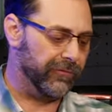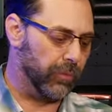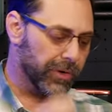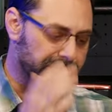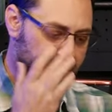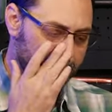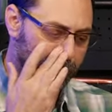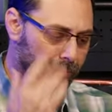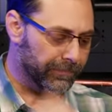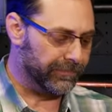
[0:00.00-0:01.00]
For
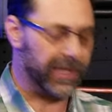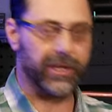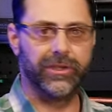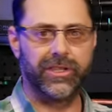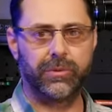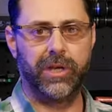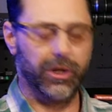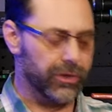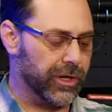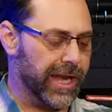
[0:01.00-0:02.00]
example, like on this one
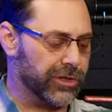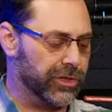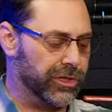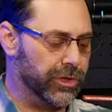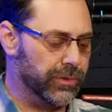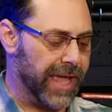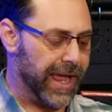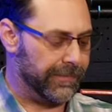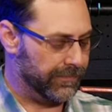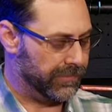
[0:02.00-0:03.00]
here, you can actually do
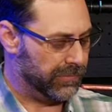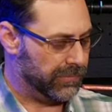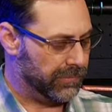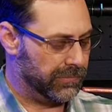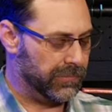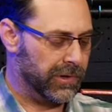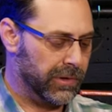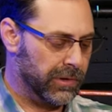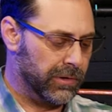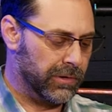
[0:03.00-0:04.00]
that.
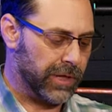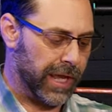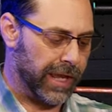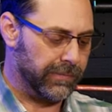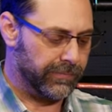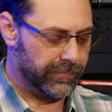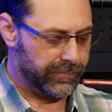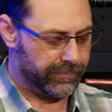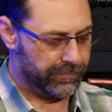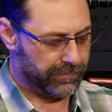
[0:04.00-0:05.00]
Okay.
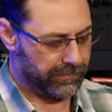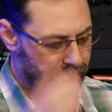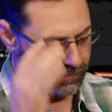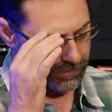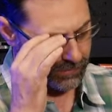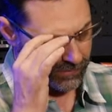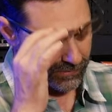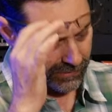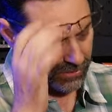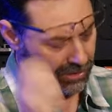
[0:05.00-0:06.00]

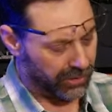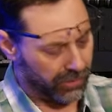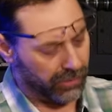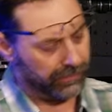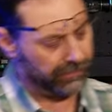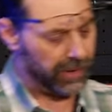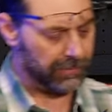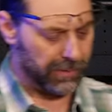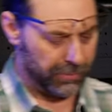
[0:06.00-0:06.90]
So I'm going